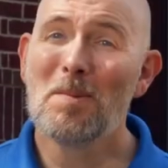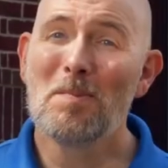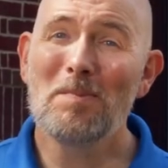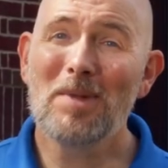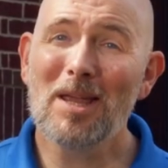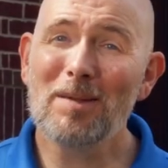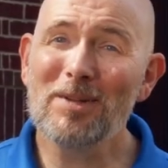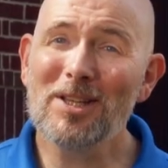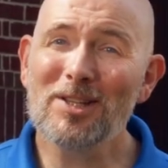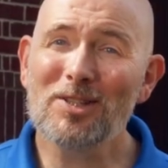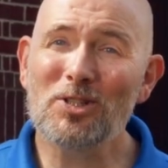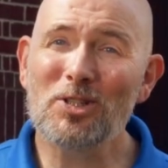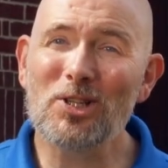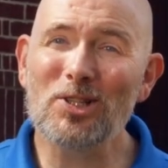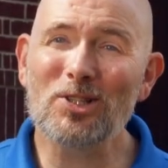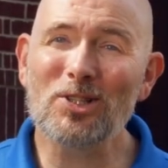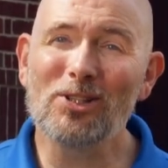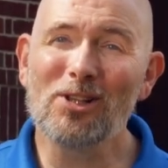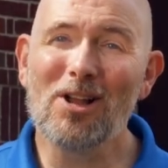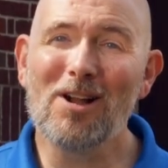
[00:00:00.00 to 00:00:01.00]
Maybe it's
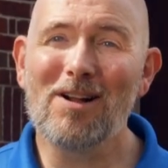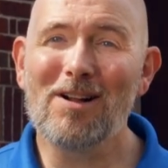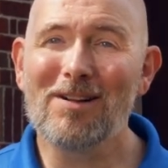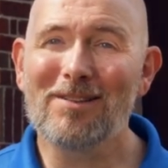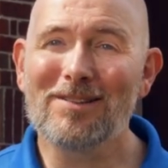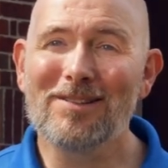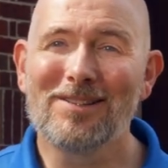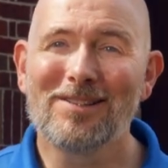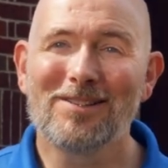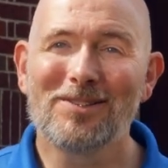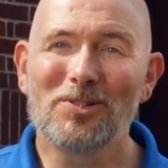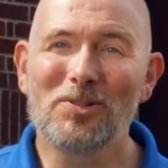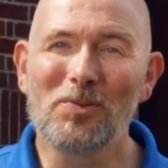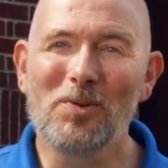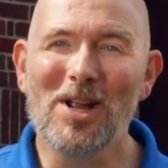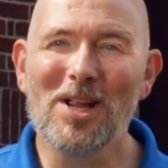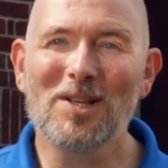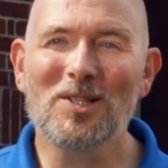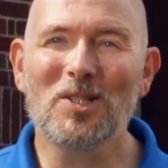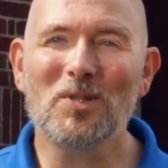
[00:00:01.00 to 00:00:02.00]
just clogged.
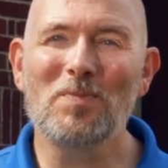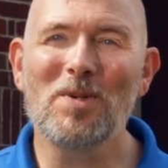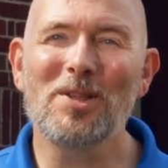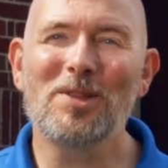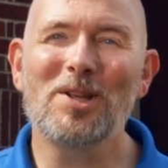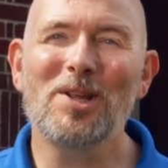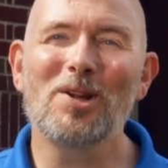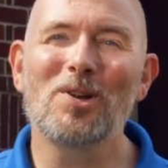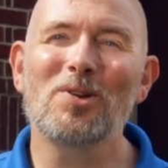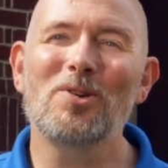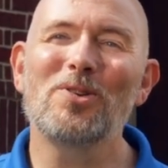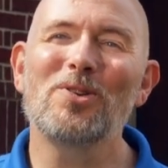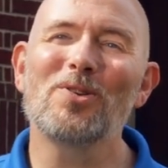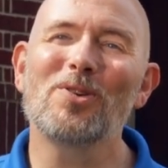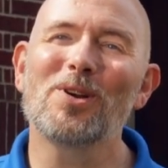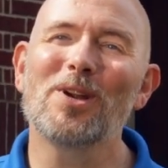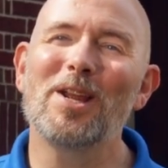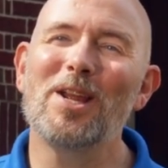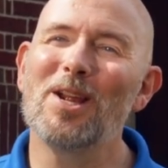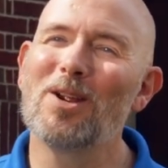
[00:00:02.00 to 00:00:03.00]
Dwayne Smith here,
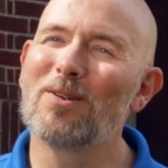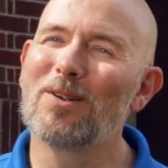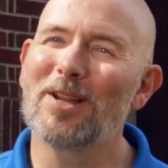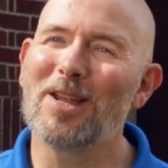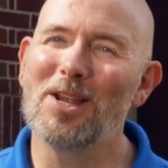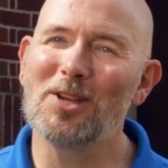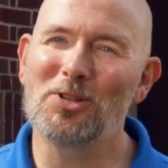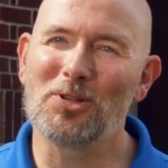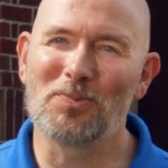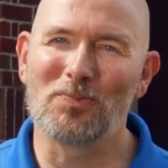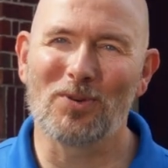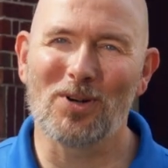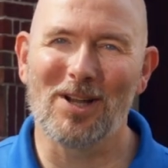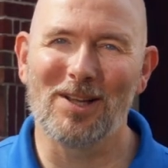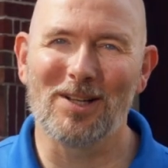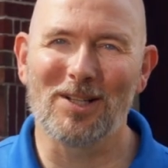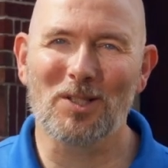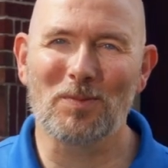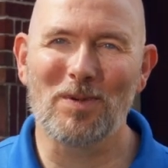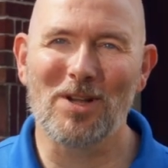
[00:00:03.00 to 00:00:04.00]
your irrigation
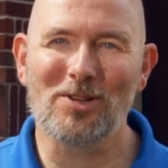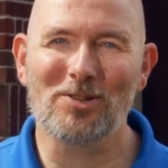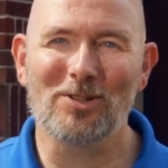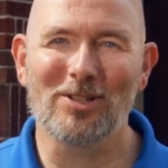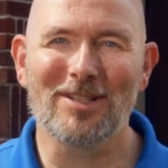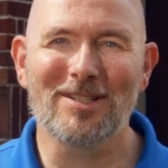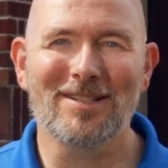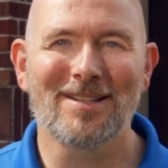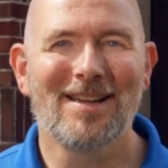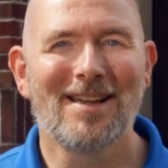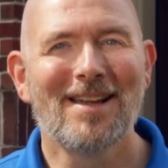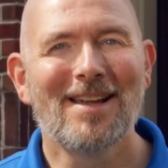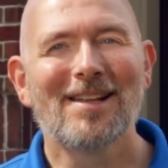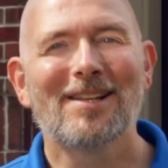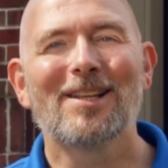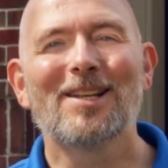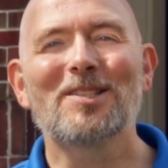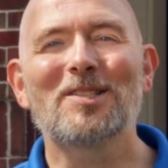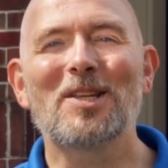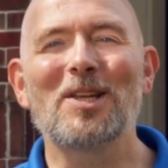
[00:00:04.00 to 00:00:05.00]
product specialist.
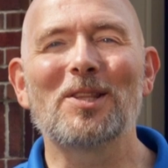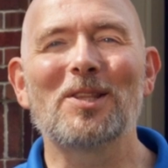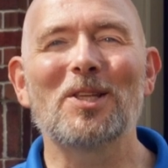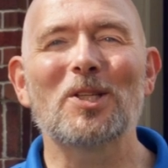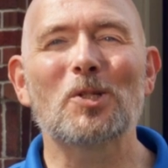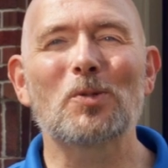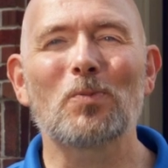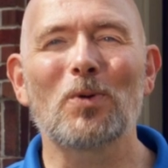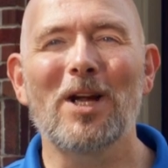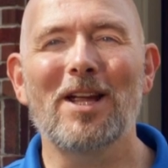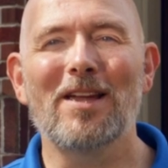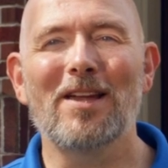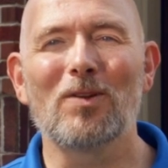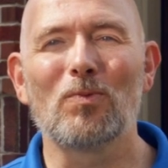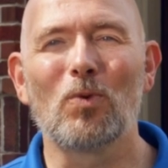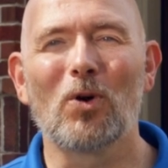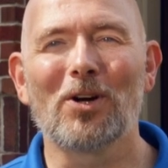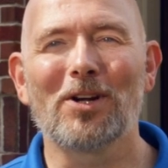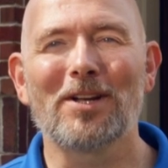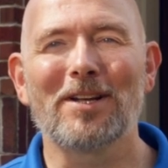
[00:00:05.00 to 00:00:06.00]
Let's get this spray
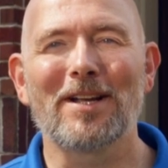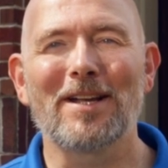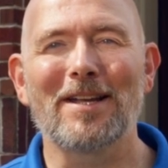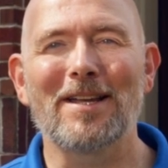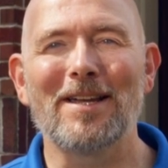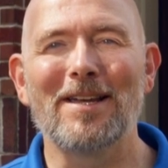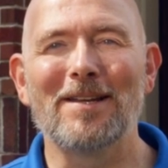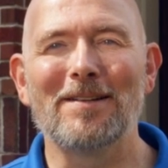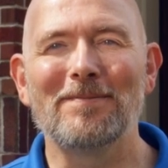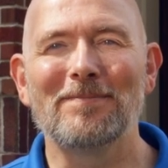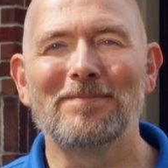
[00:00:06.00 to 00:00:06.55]
head working again.